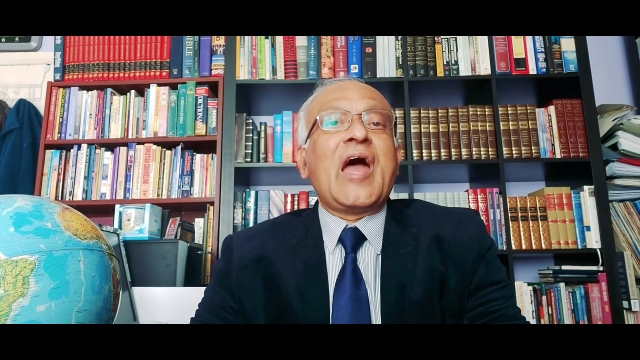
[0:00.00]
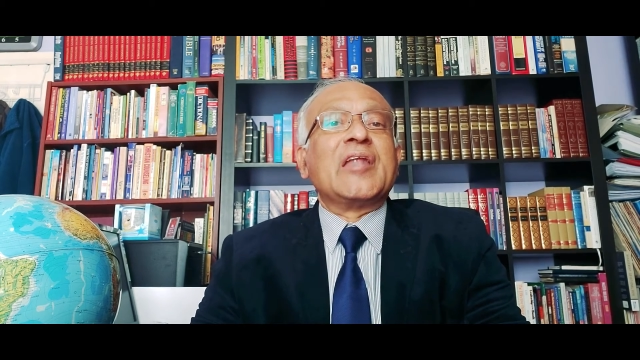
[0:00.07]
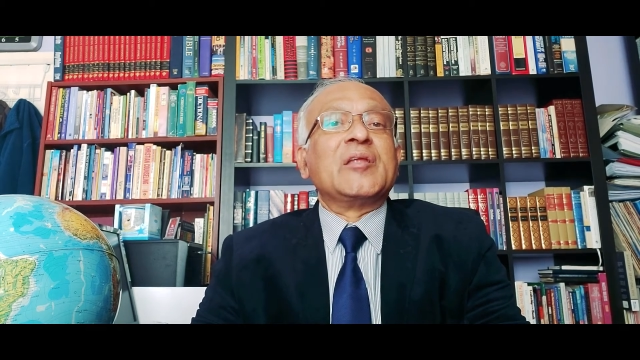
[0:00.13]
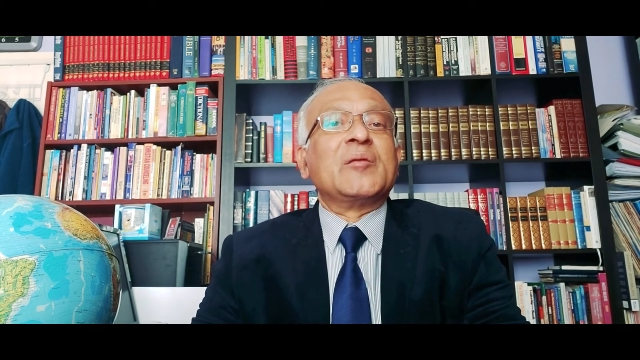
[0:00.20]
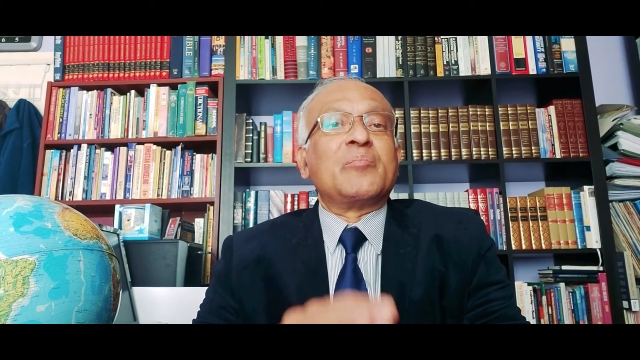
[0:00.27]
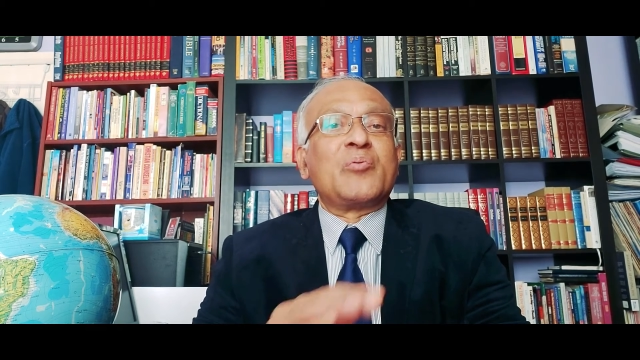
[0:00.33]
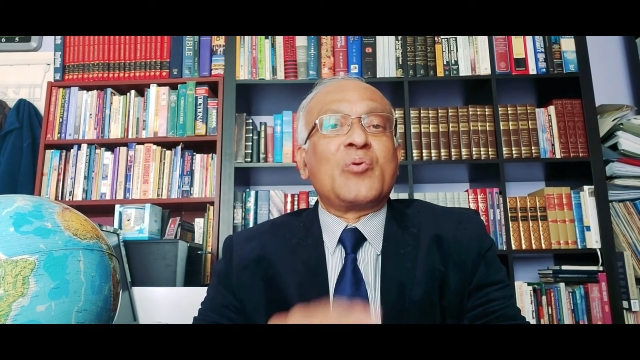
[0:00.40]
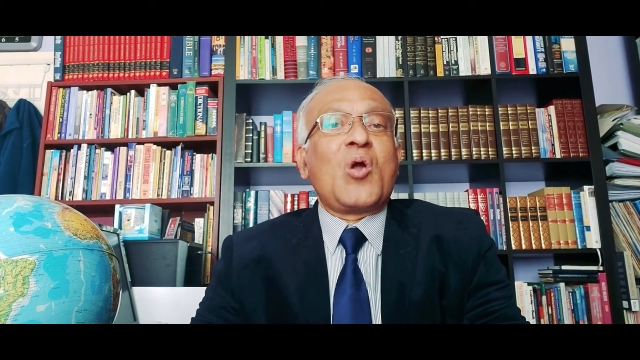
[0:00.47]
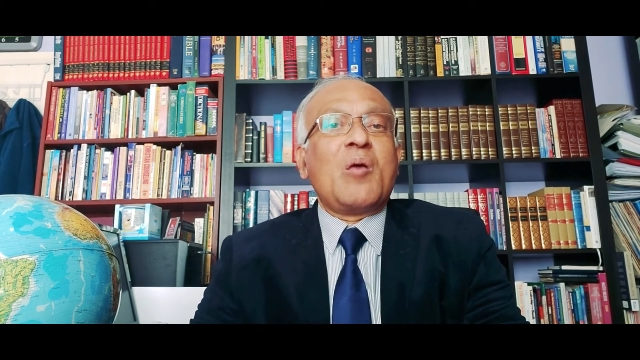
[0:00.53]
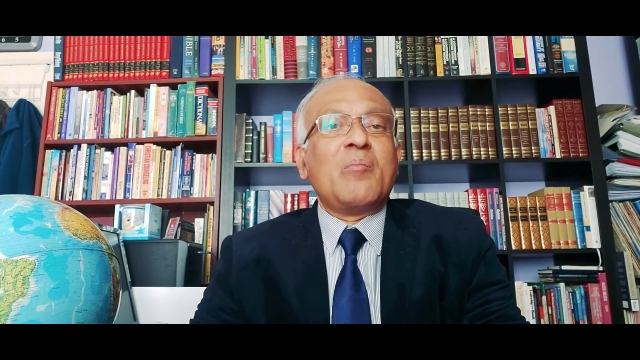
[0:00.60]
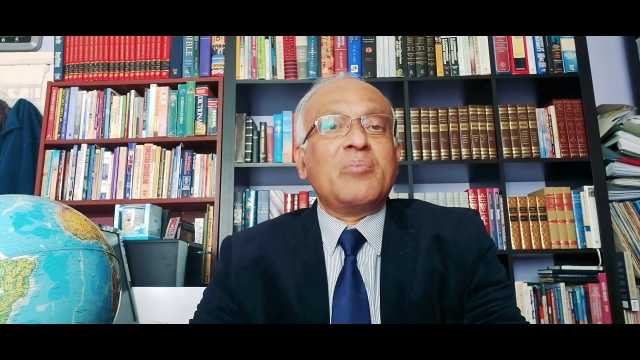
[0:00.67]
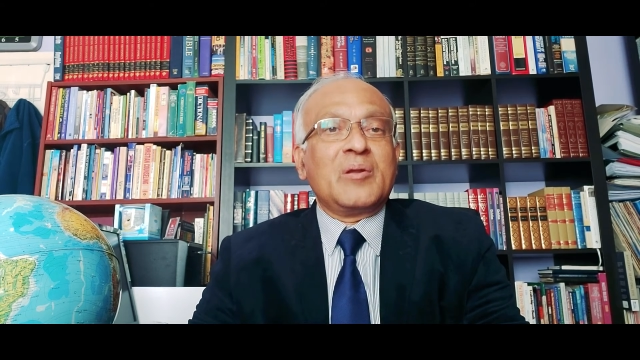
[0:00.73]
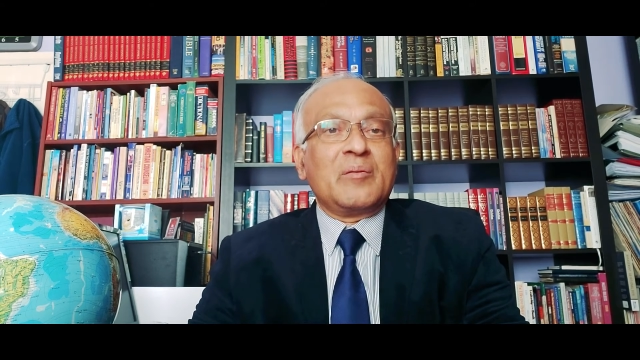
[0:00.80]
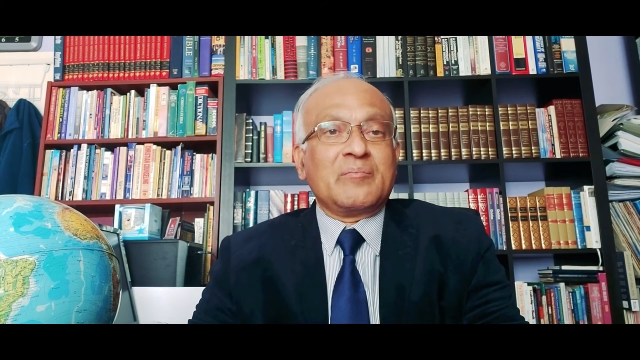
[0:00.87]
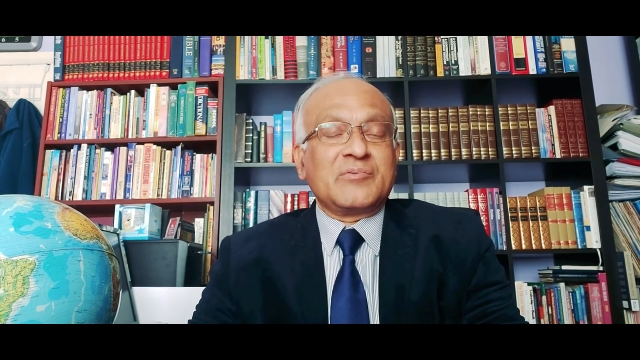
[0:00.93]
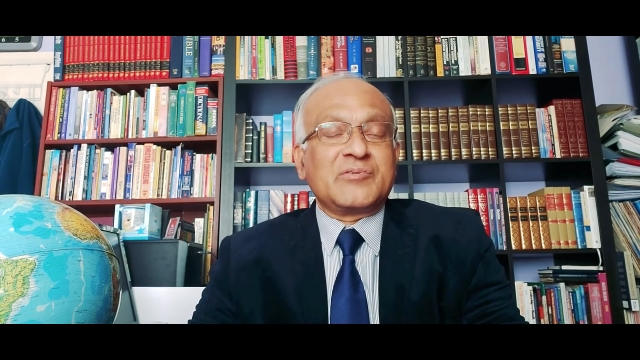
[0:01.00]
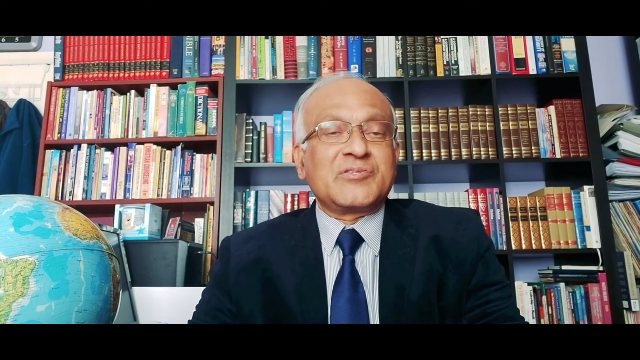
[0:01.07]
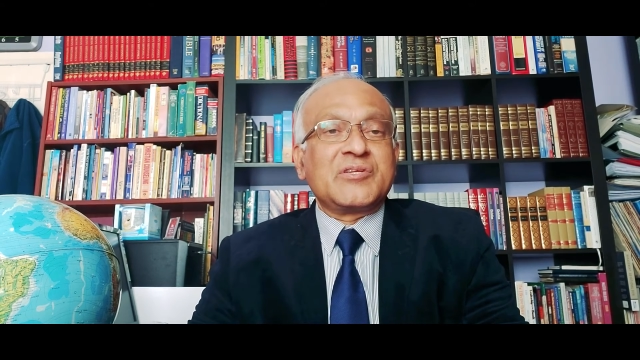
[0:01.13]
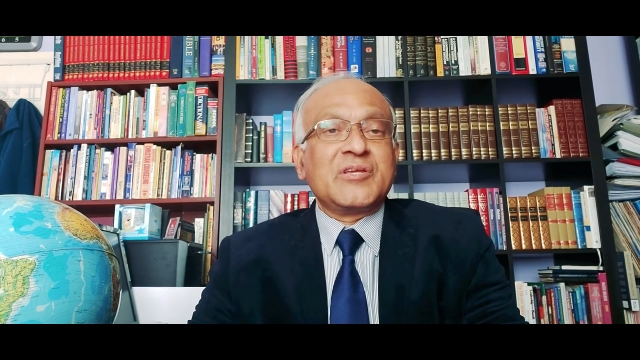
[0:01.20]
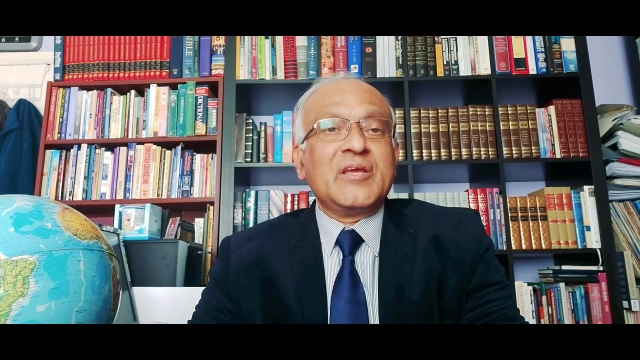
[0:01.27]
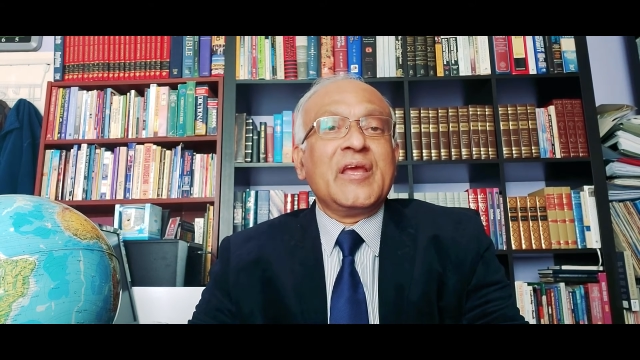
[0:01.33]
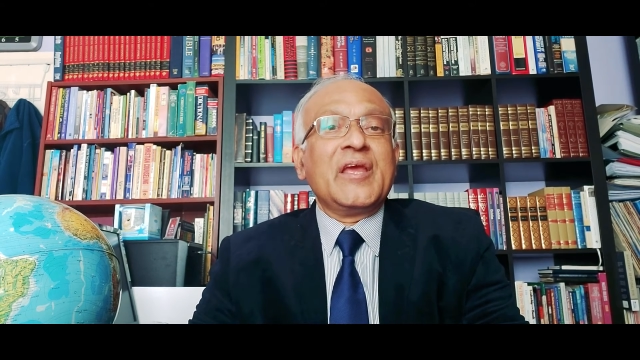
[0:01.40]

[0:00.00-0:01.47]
and the problems